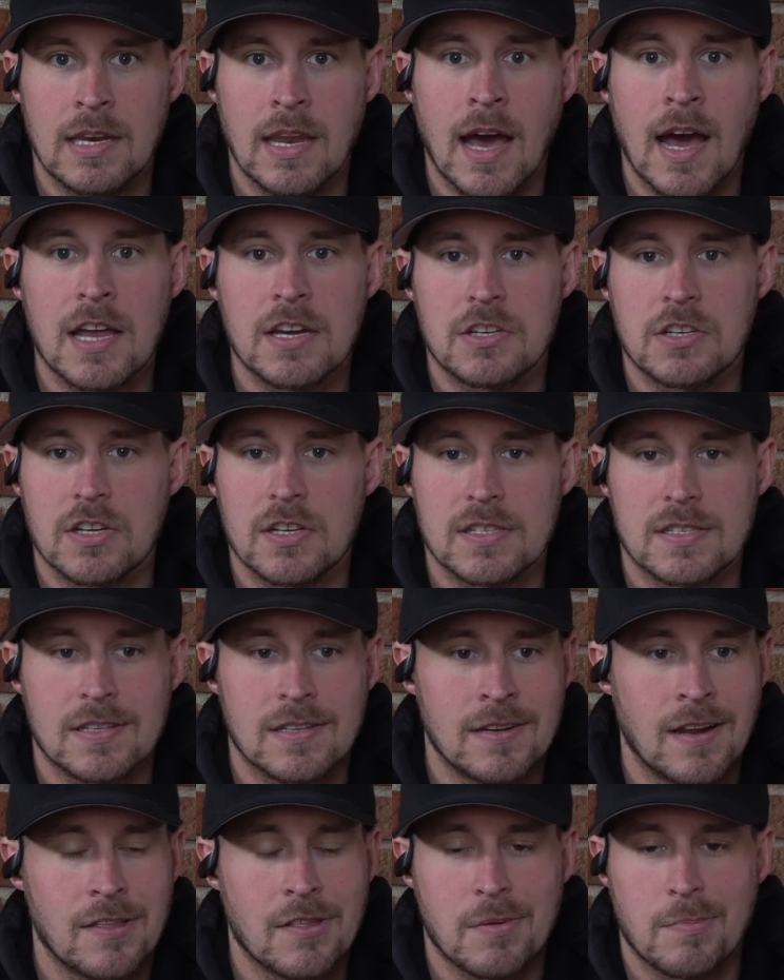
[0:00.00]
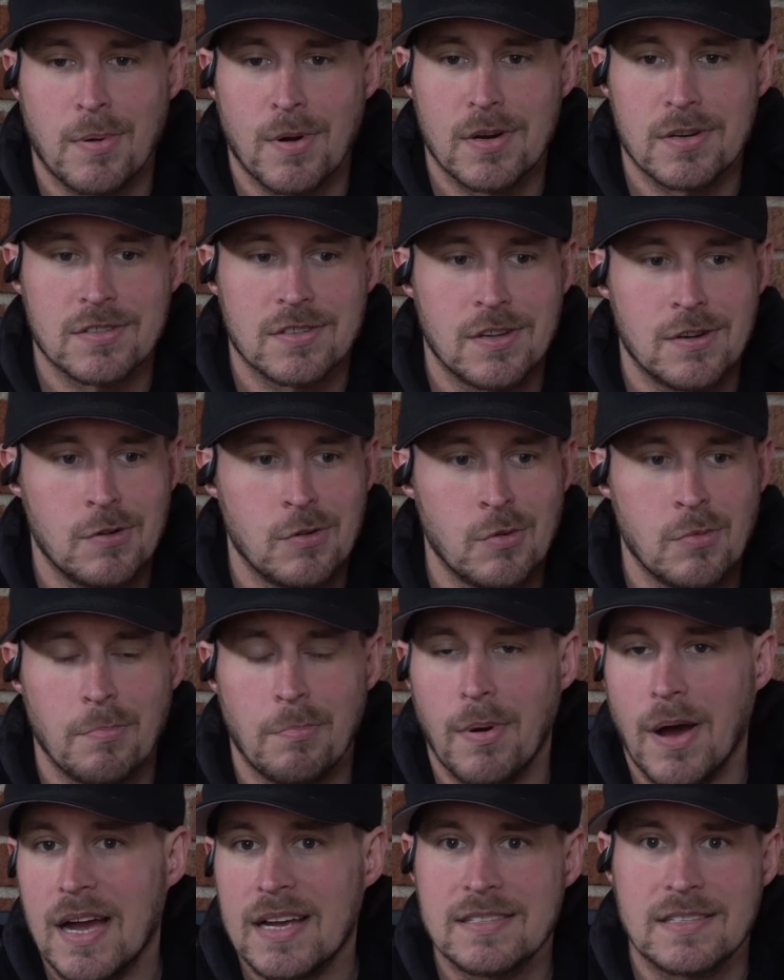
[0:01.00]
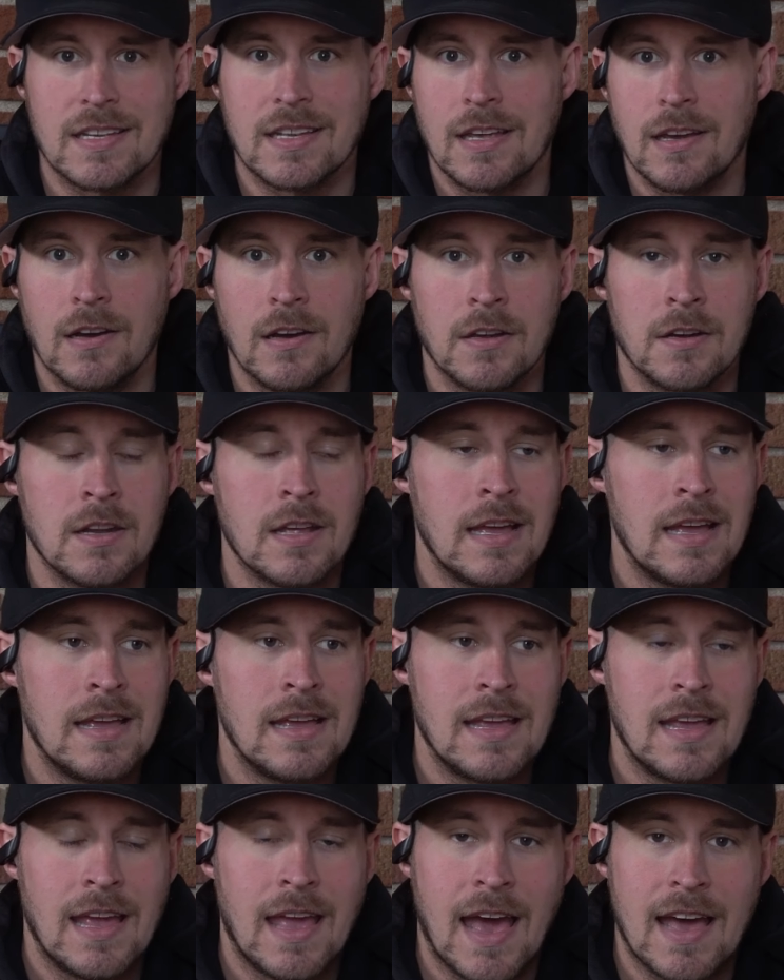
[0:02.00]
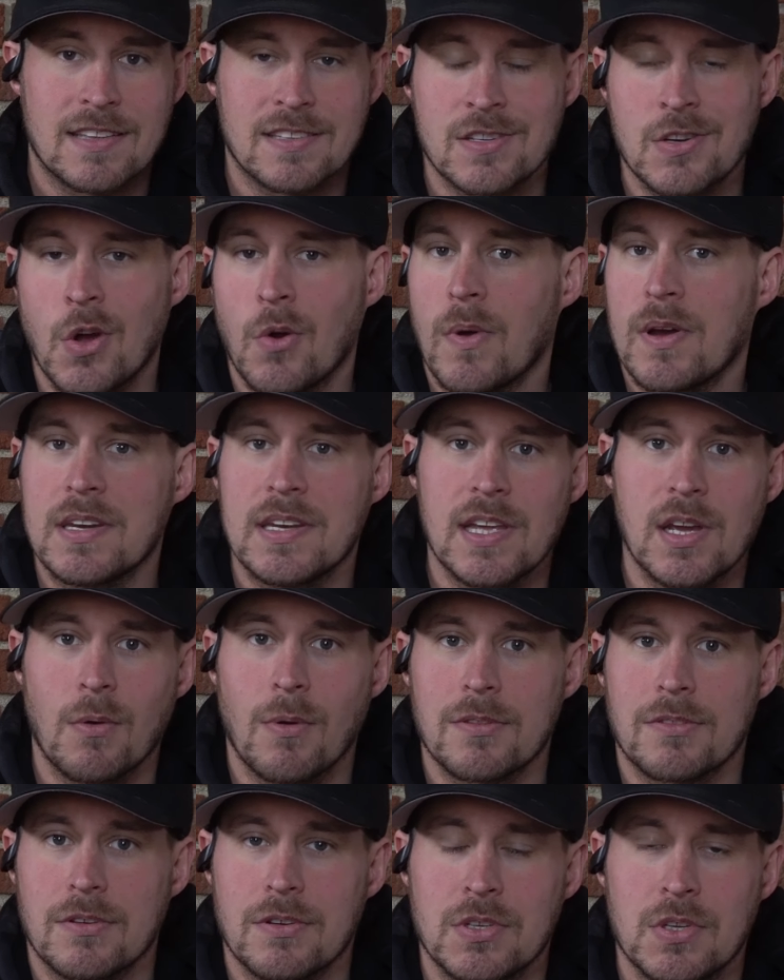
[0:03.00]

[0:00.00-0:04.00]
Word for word: not just another person who buys a gun, has no idea what they're